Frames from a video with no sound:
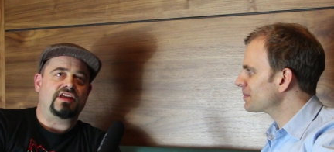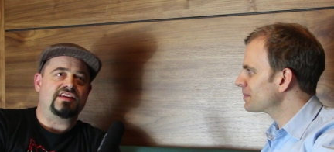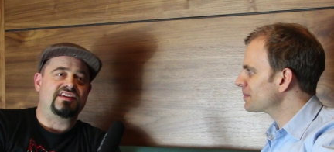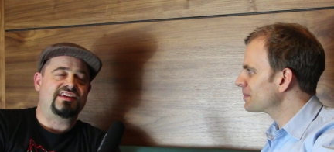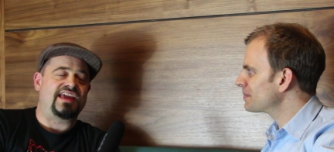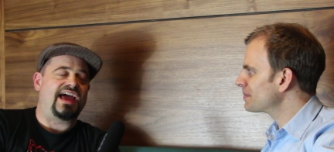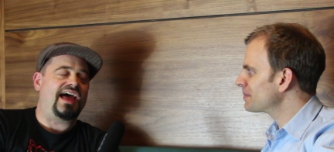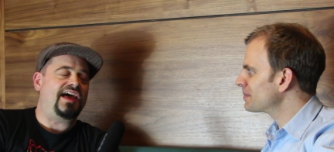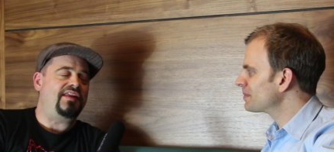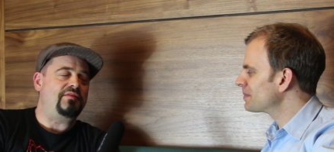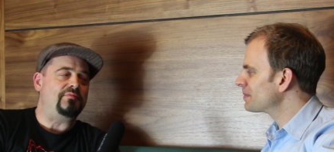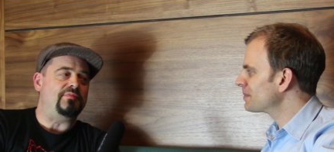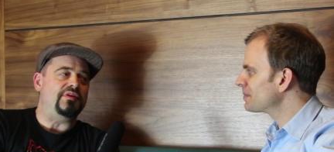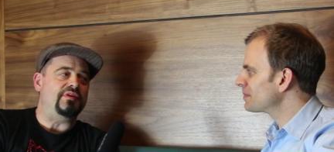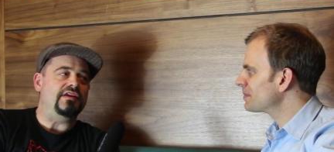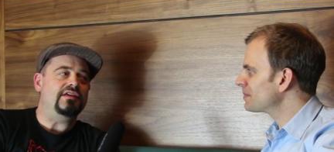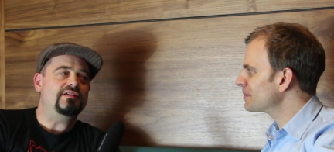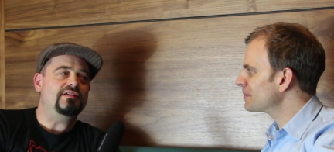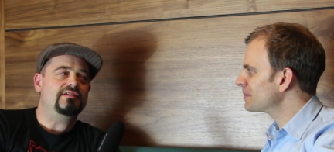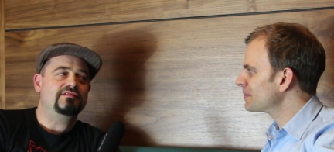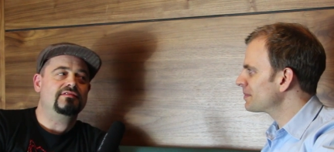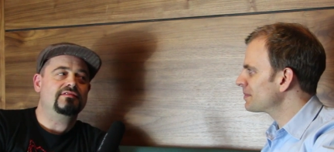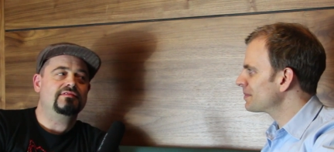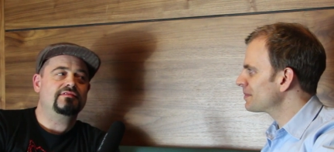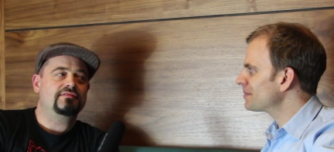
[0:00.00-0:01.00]
Speaker 1: can
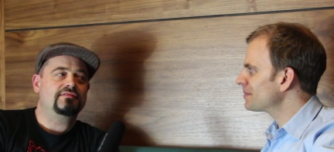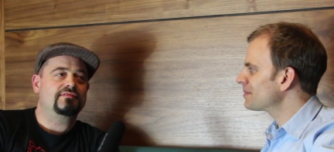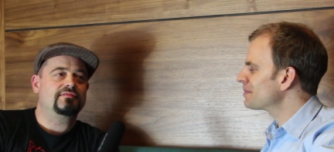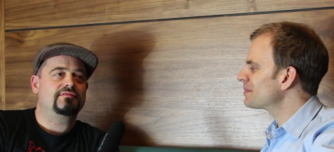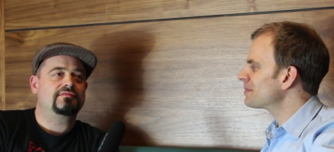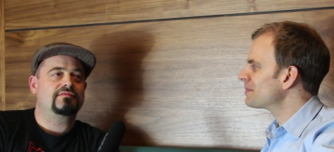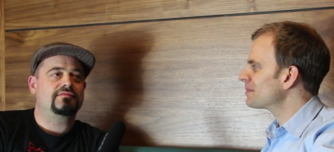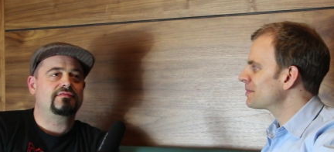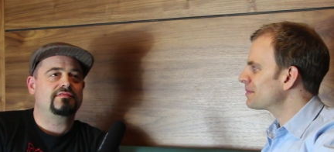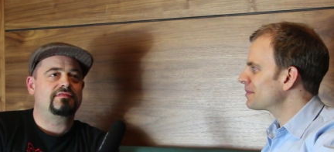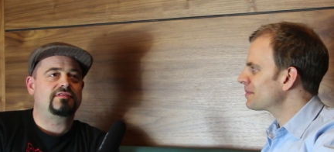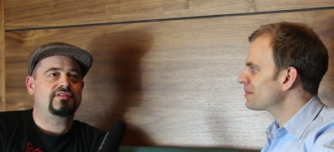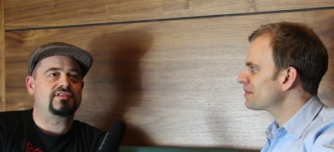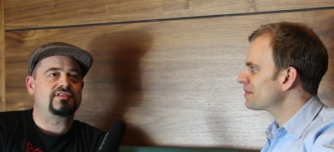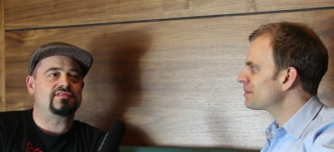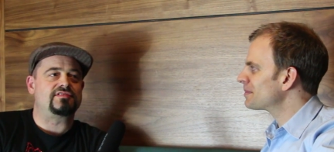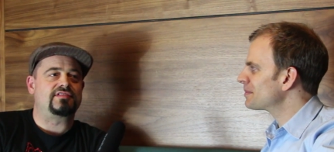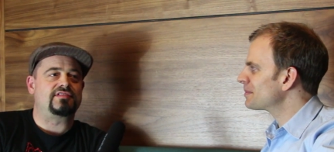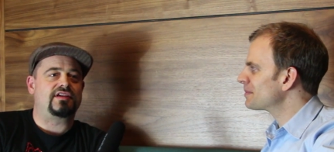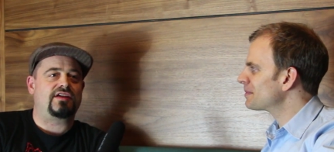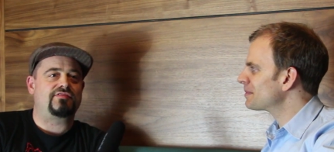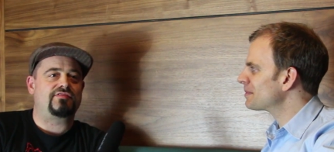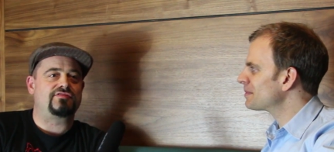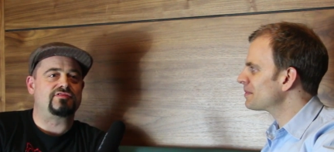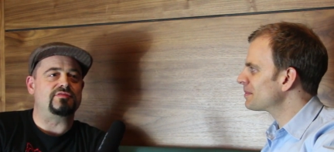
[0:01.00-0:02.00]
be, doesn't
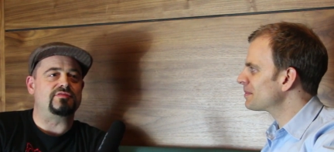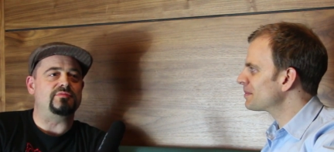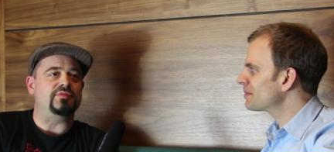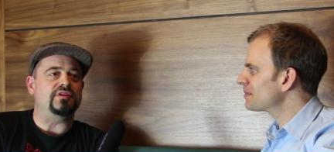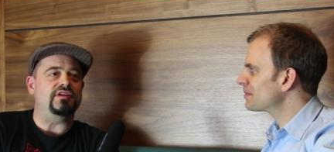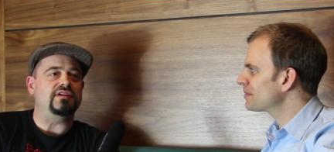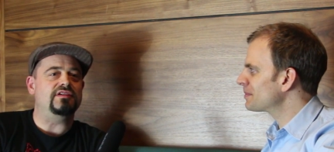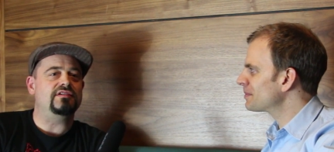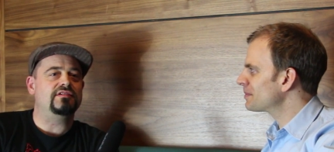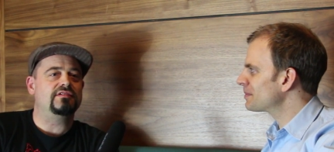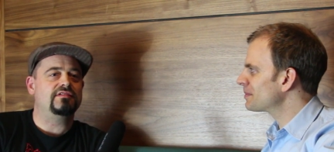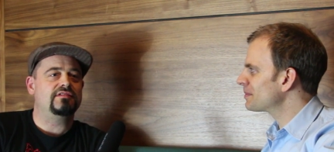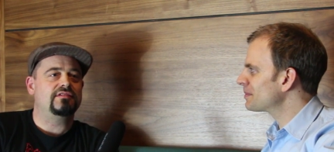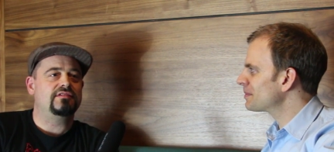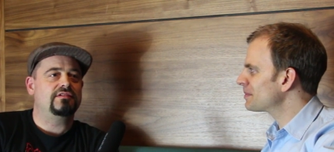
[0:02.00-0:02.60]
have to be.